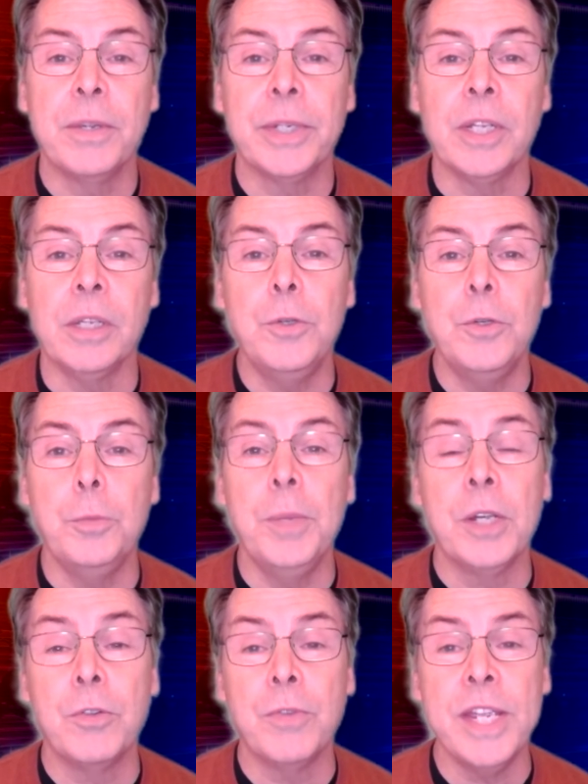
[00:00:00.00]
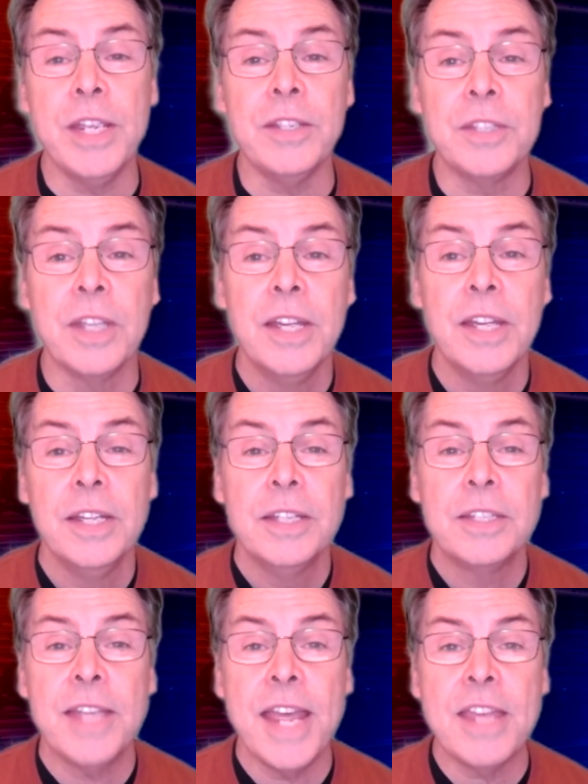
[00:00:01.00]
Galoob, agrees,
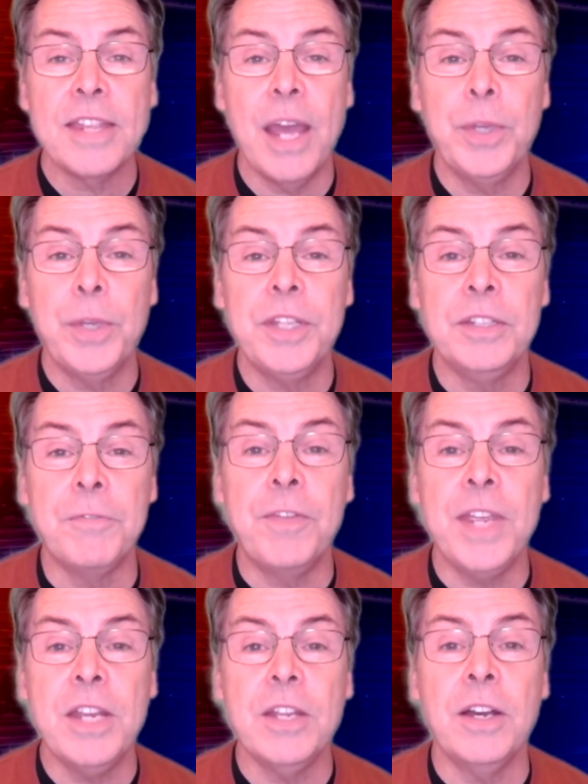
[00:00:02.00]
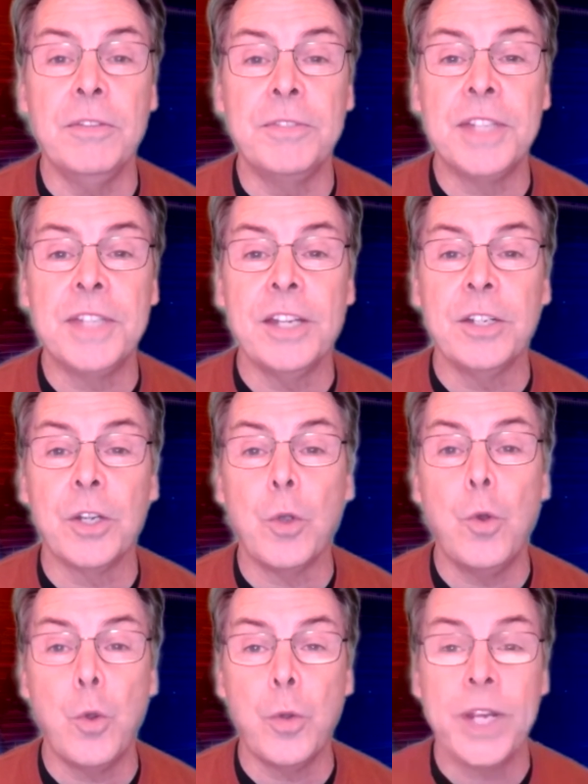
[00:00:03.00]
saying that with the defeat of Senator
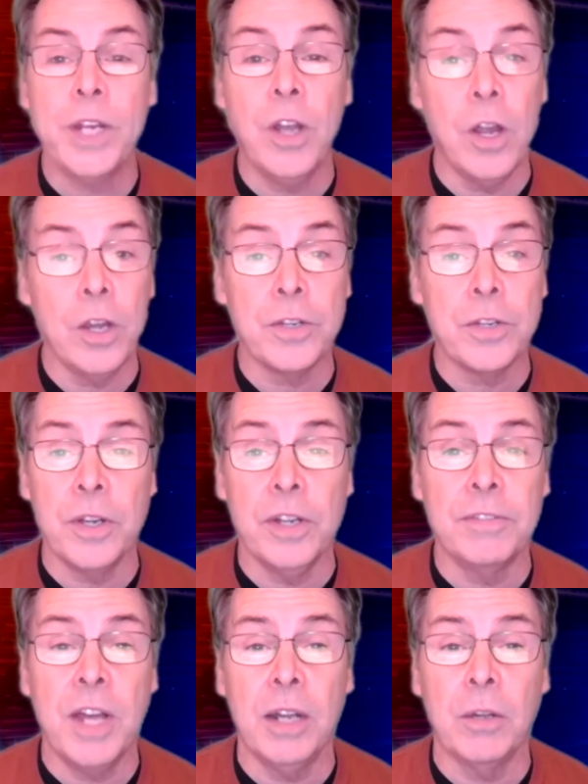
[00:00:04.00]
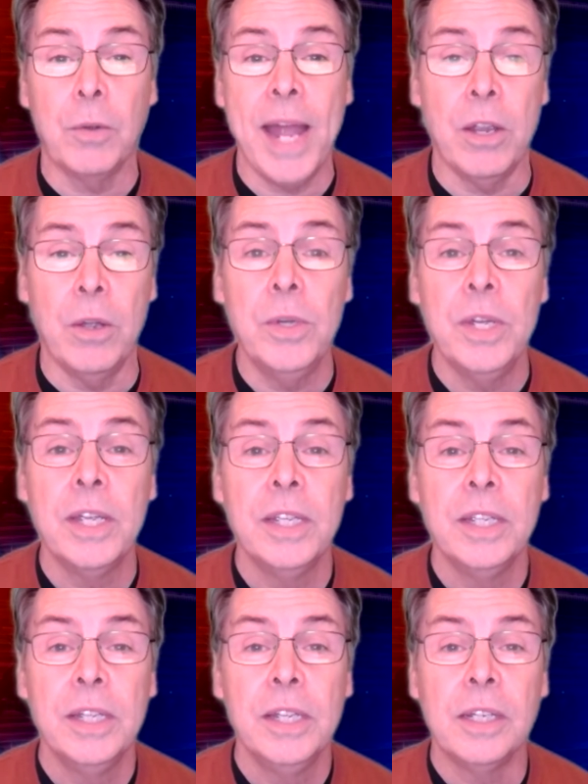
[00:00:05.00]
Cory Gardner of Colorado,
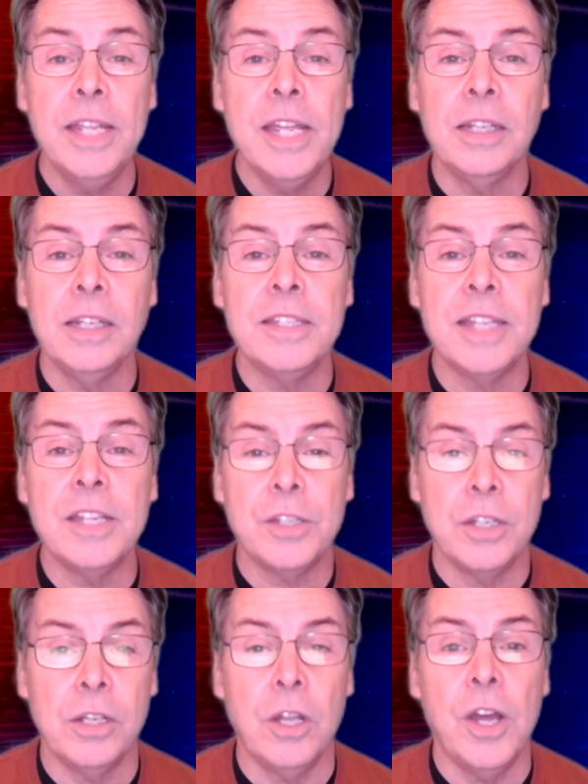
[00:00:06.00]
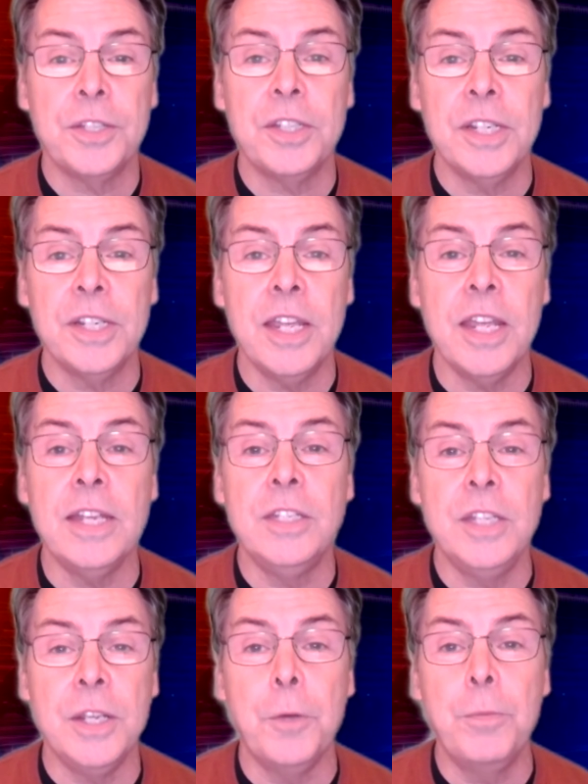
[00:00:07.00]
legalization lost a key
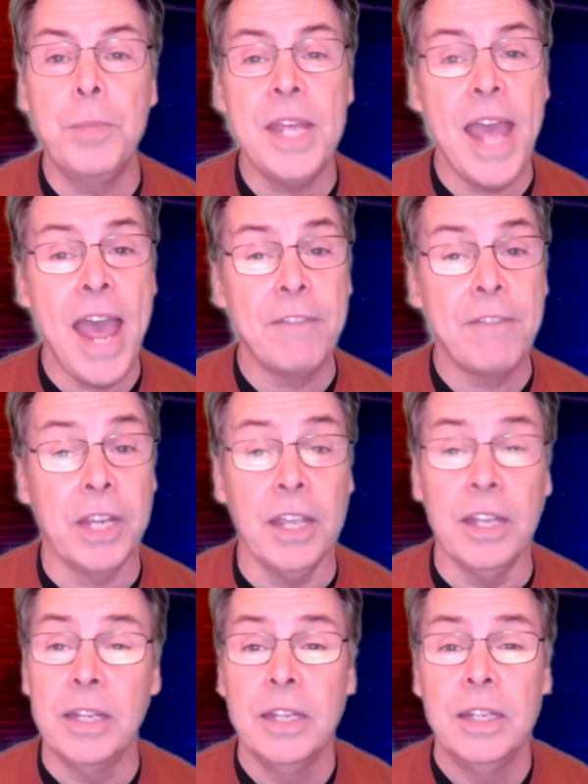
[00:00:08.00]
GOP advocate.